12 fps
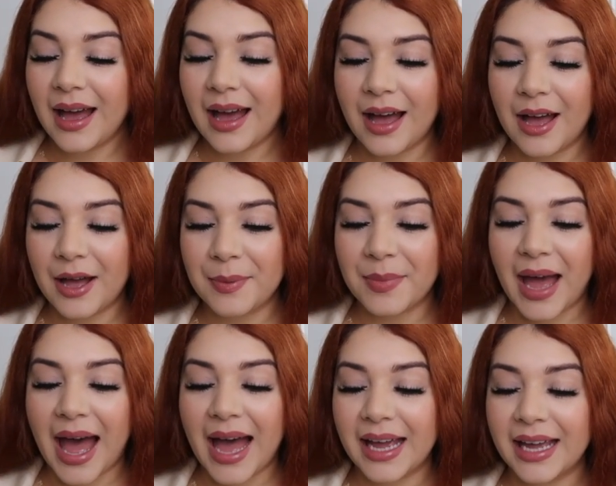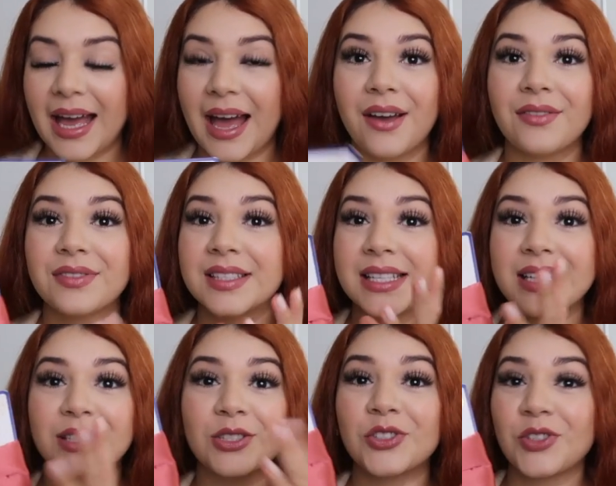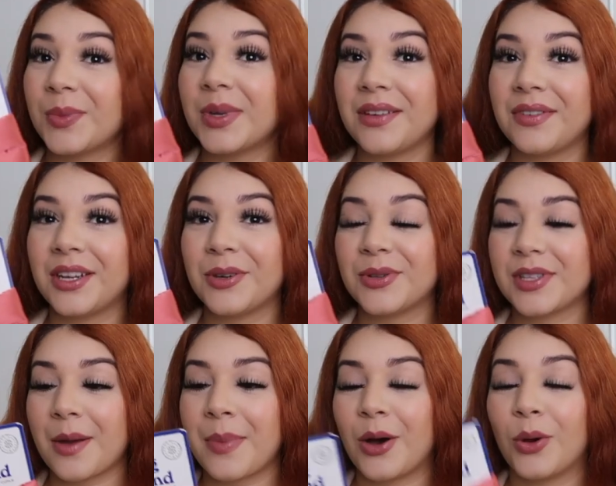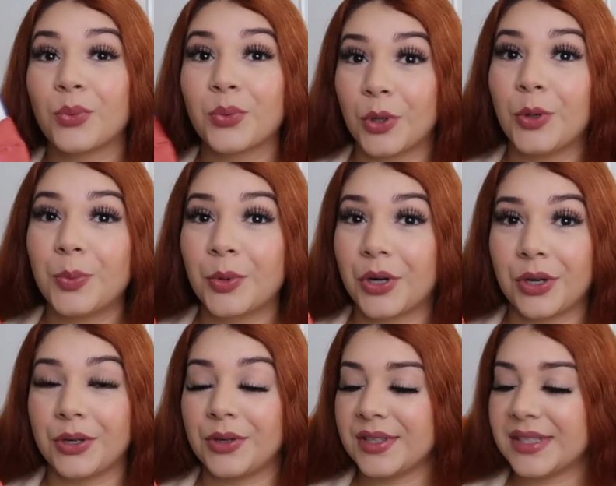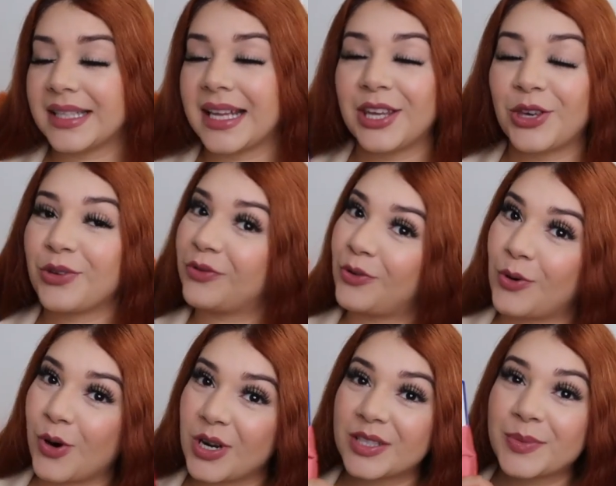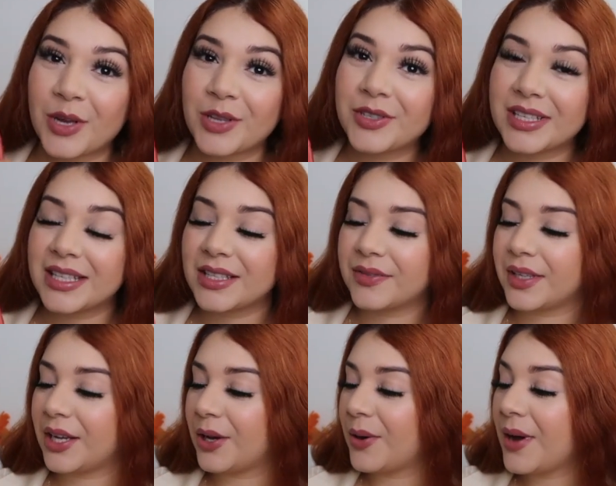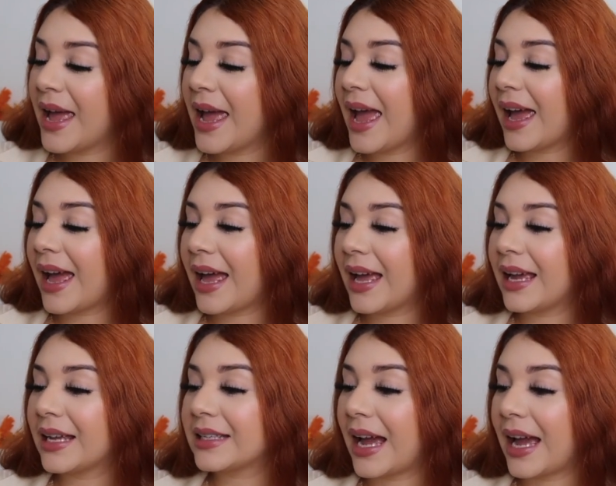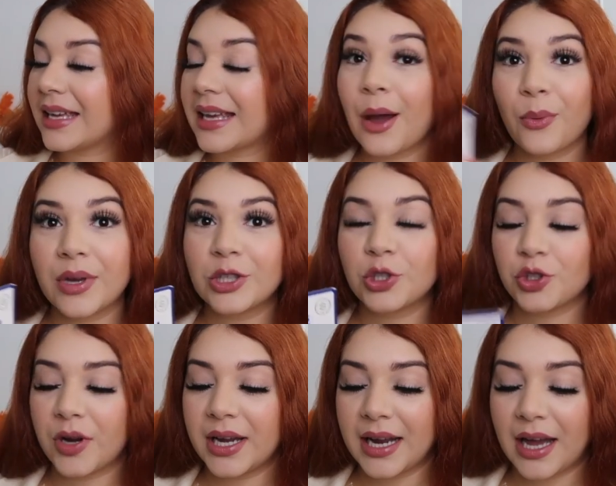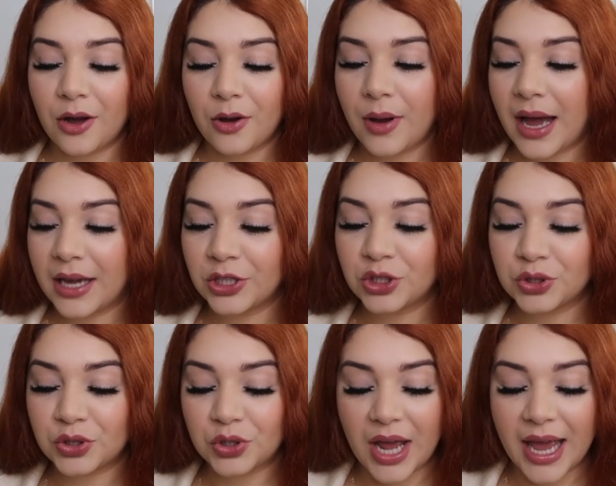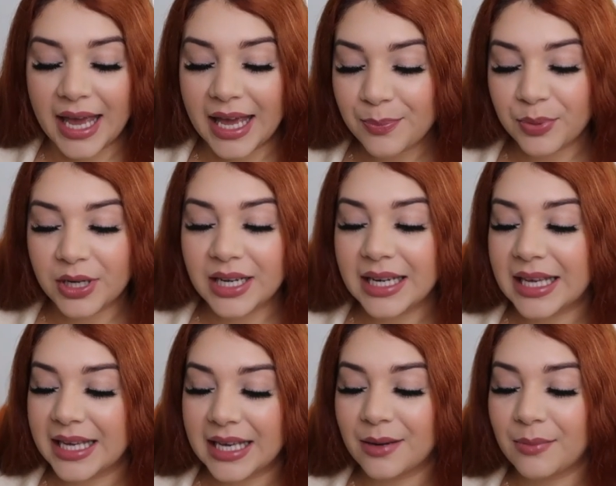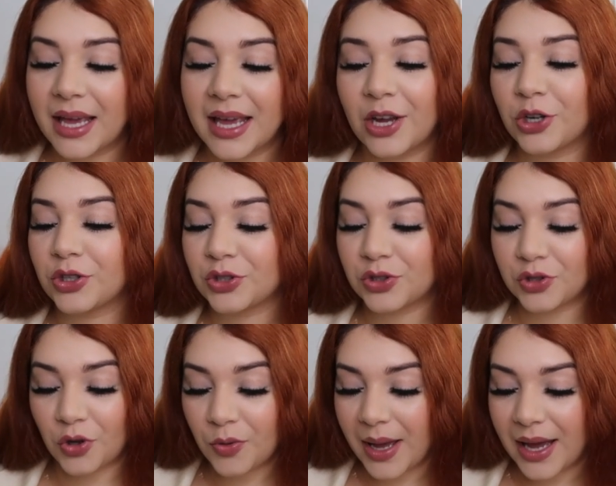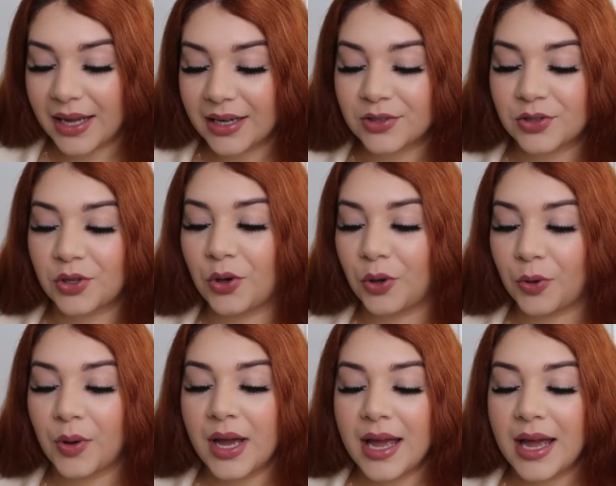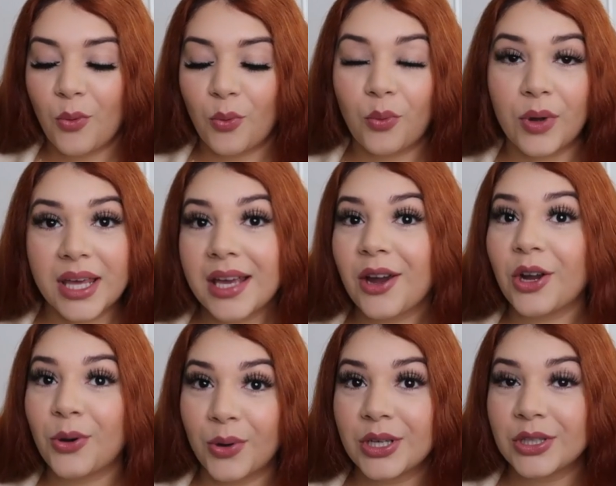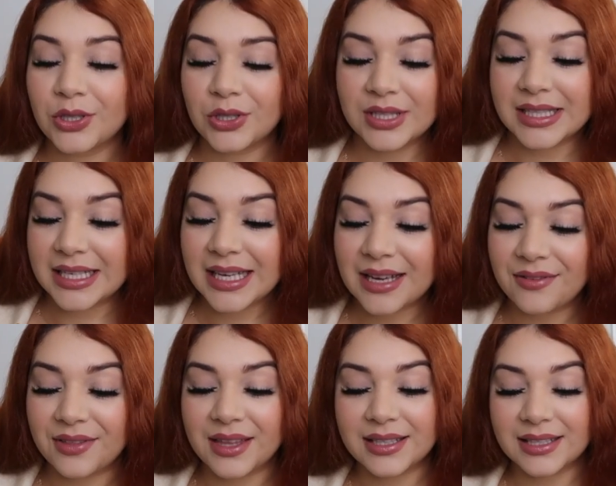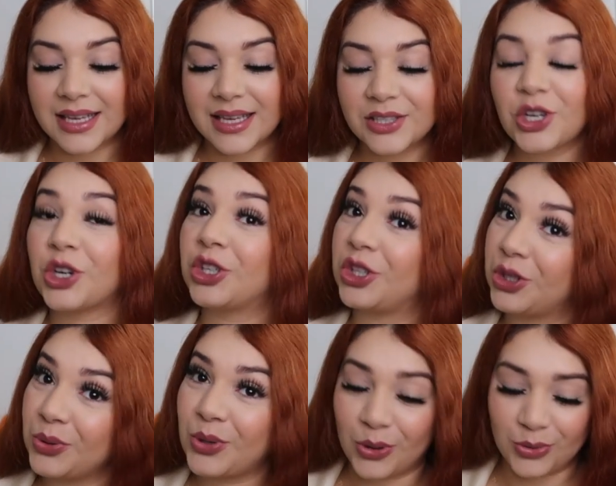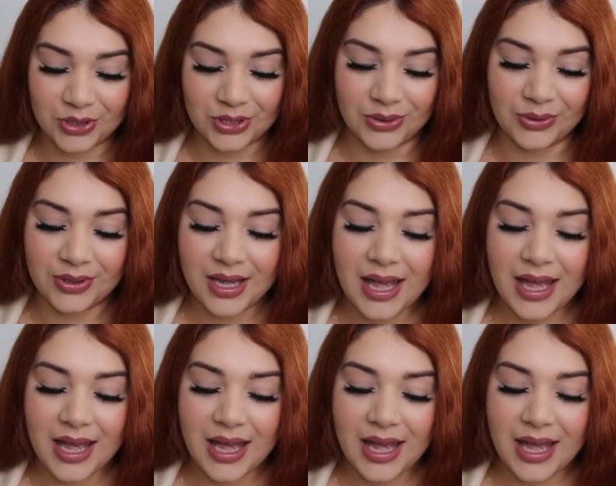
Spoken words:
I have seen so many videos about RobeCurls. Thank you for sponsoring this video, and I can't wait to try it out. I hate putting heat in my hair so bad, so we are going to see if this is our new go-to.